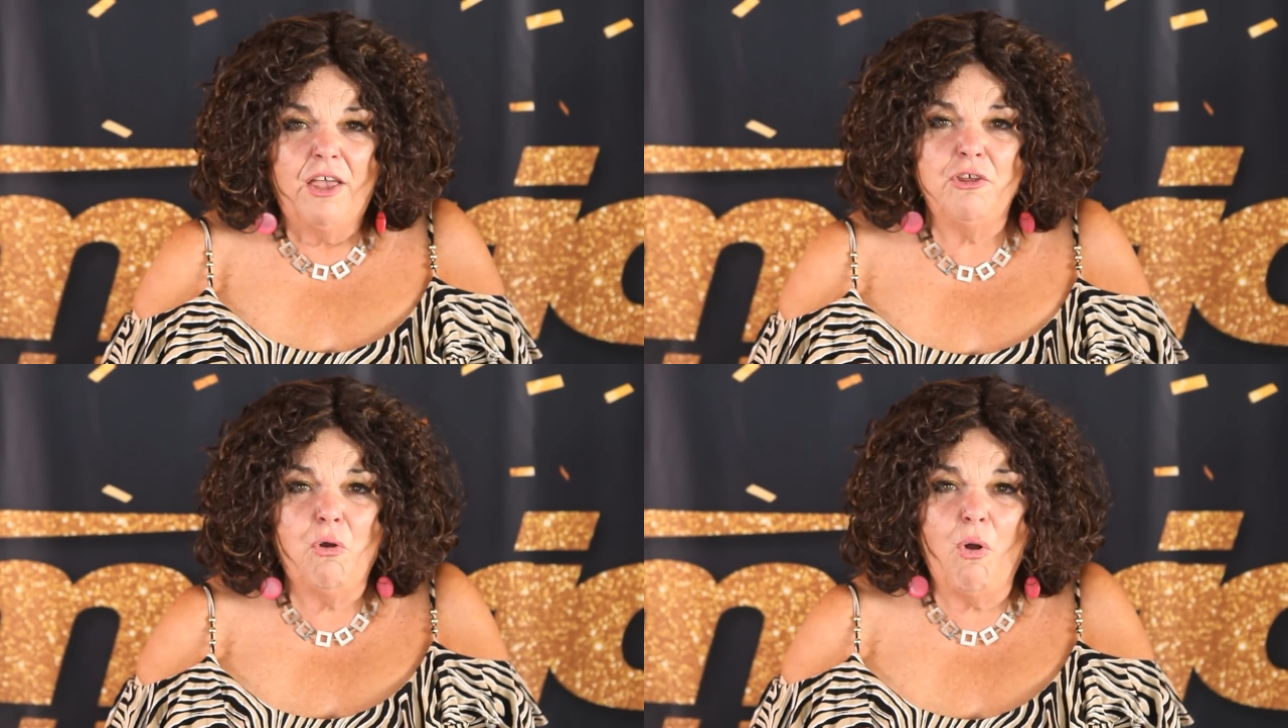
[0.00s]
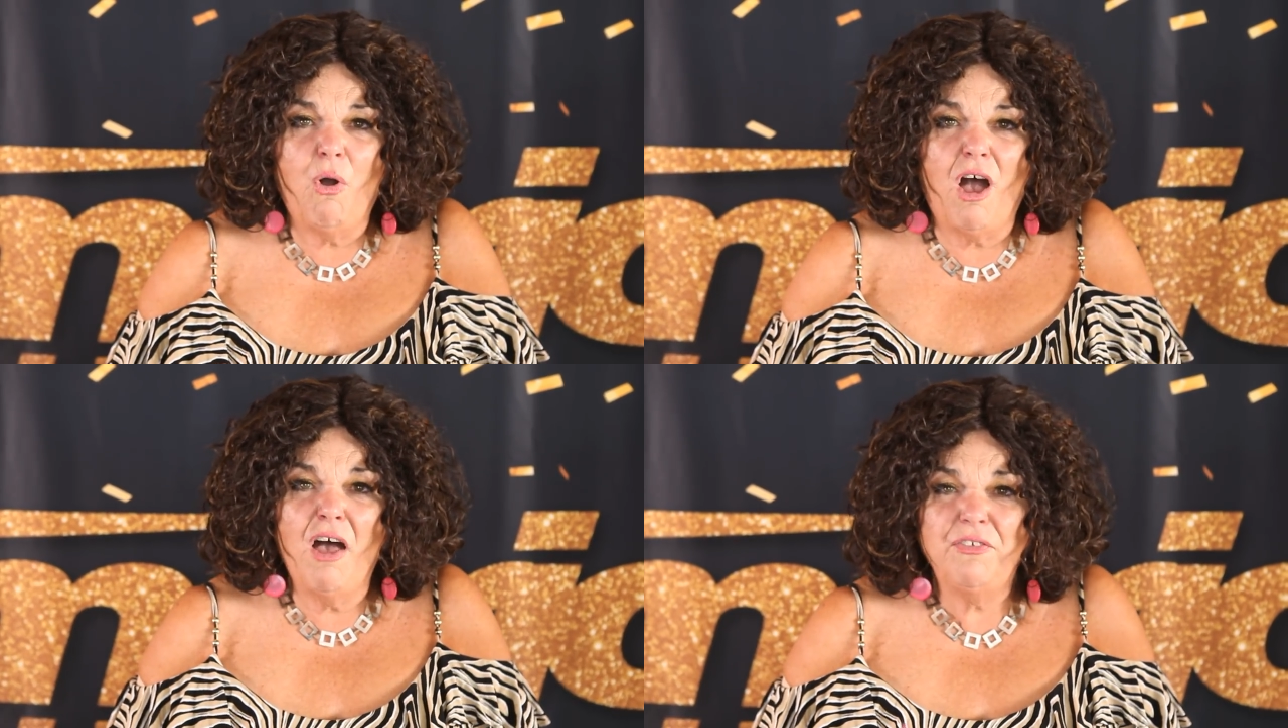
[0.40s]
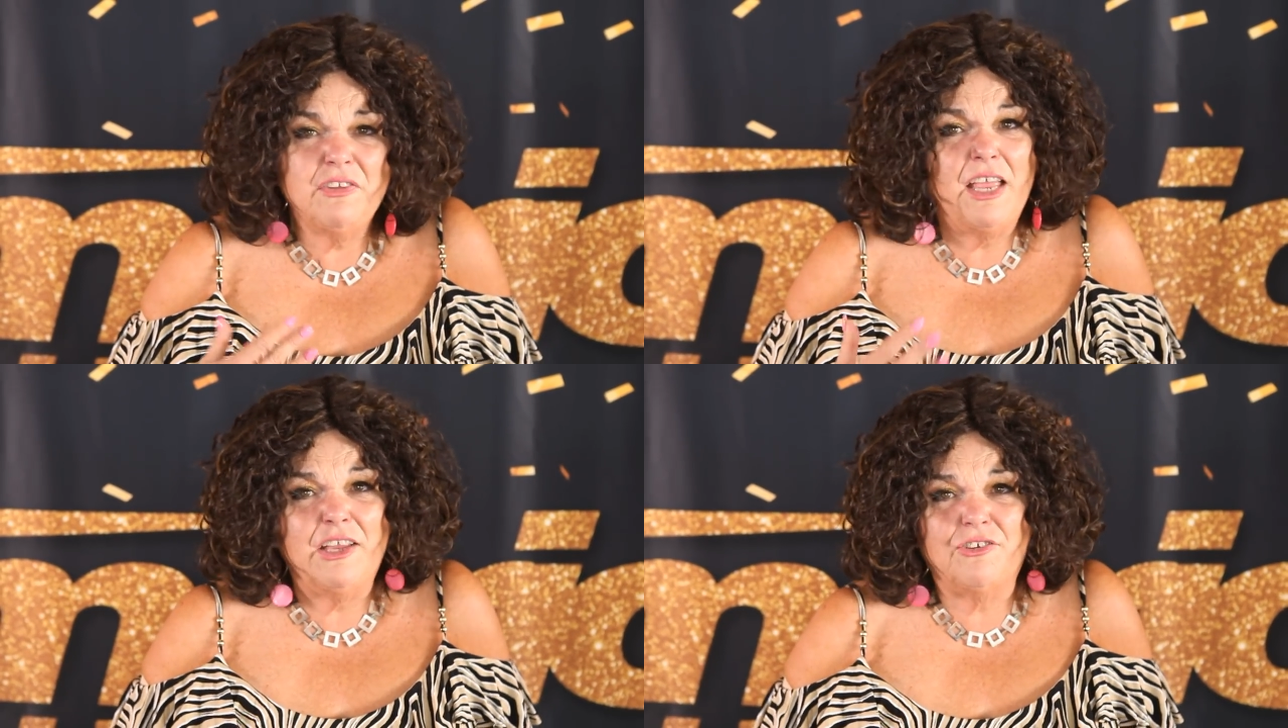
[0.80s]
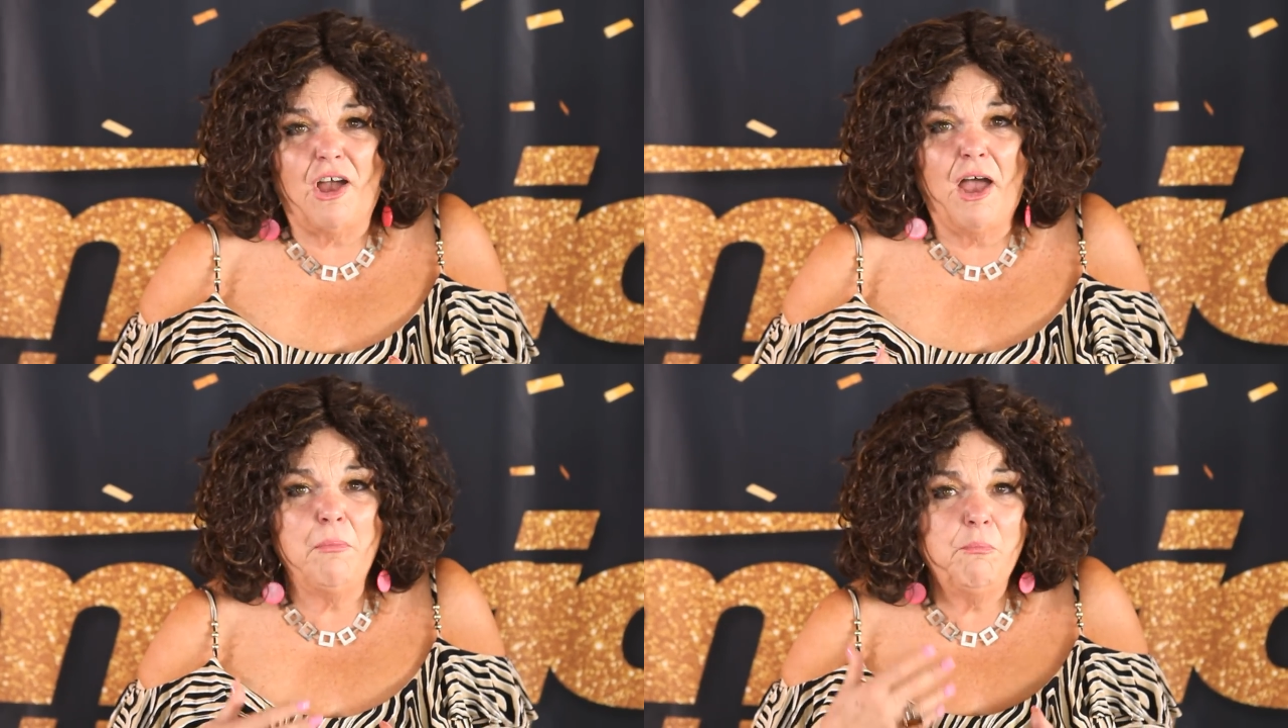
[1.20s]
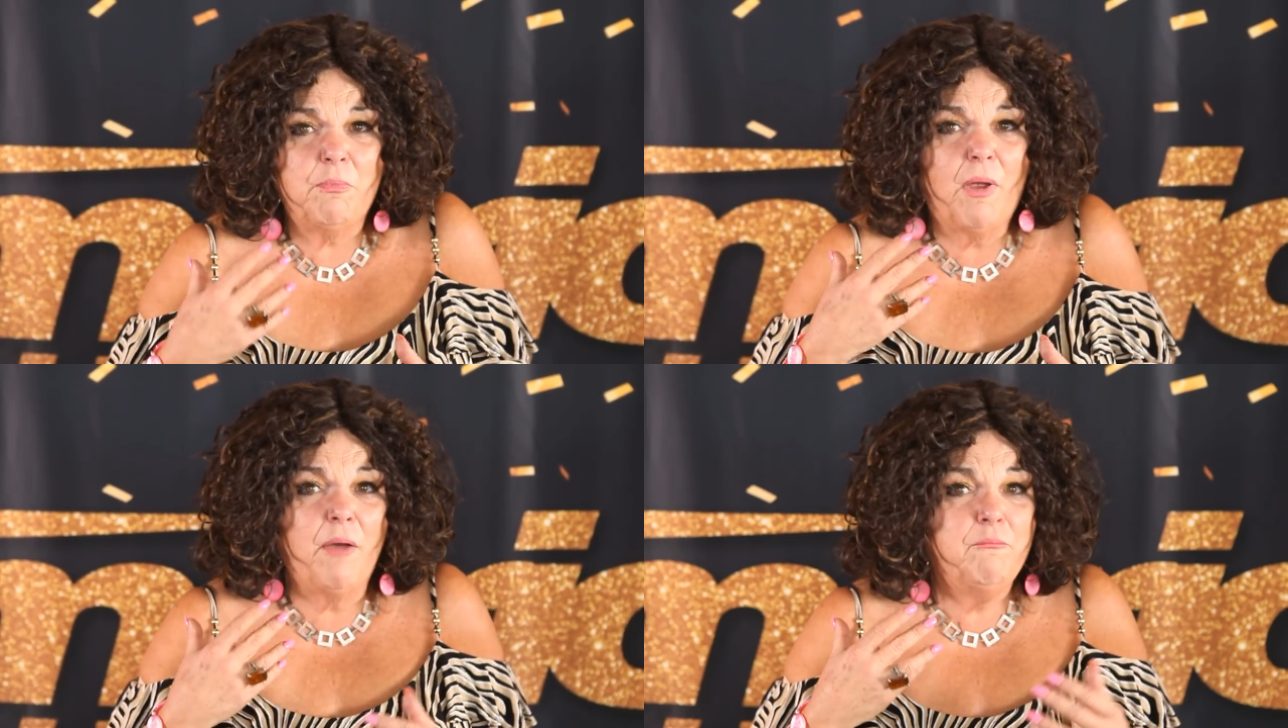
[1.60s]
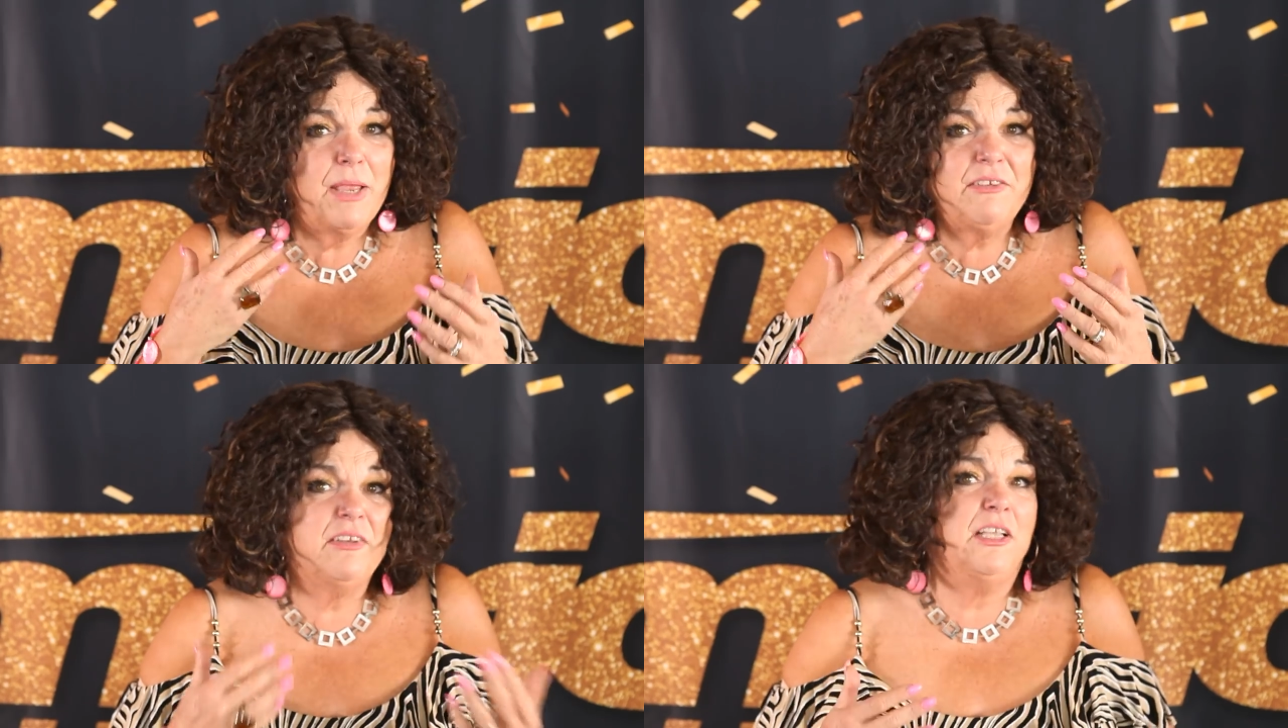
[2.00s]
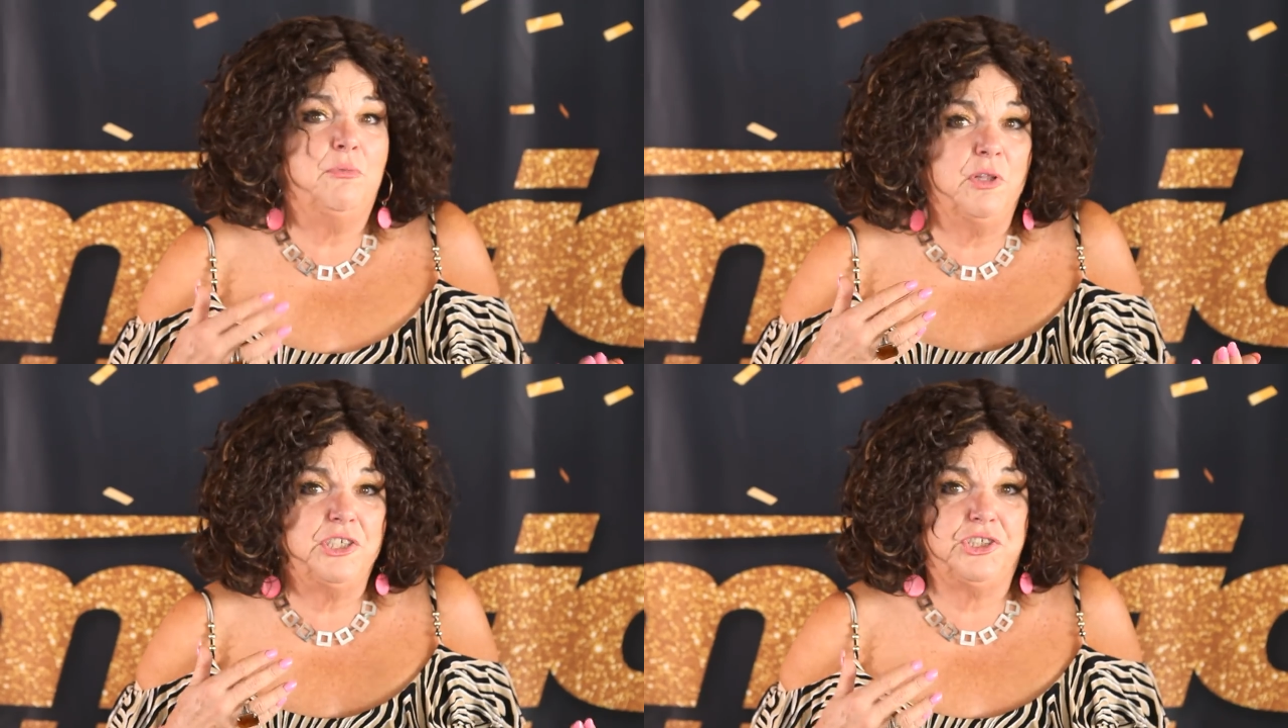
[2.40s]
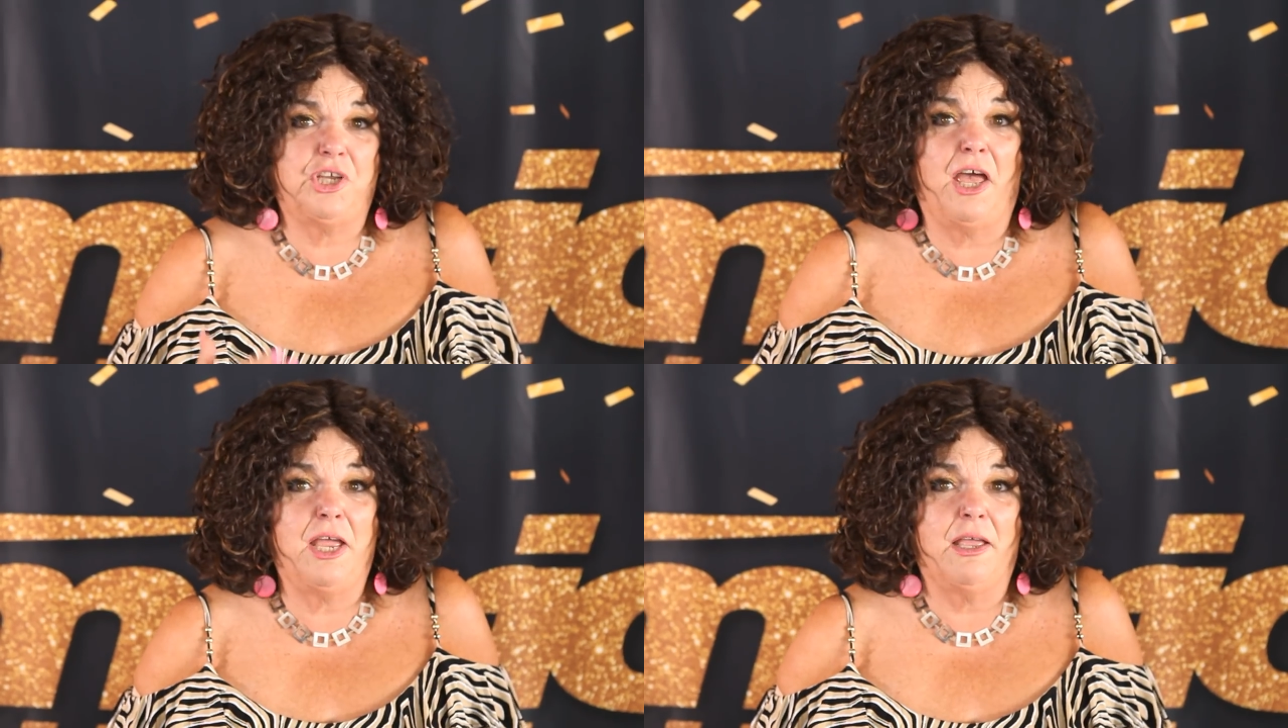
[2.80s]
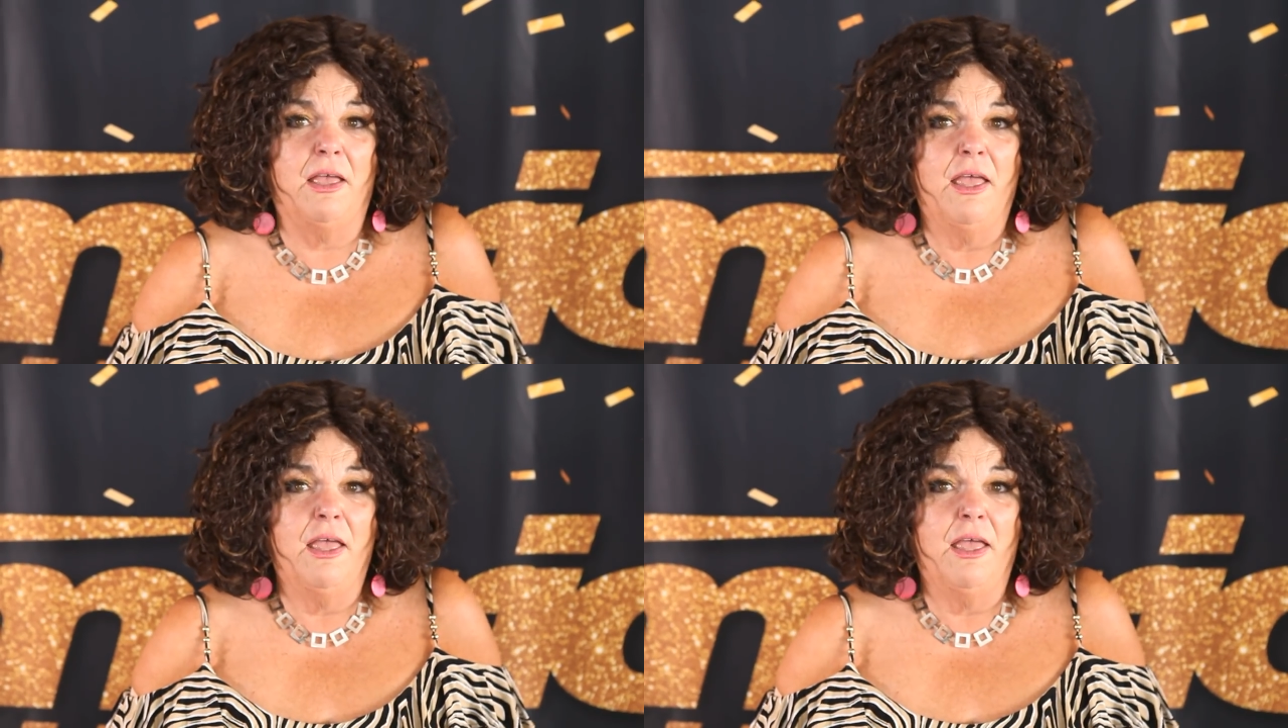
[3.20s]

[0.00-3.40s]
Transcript: you know, off stage, I'm, I'm basically really shy.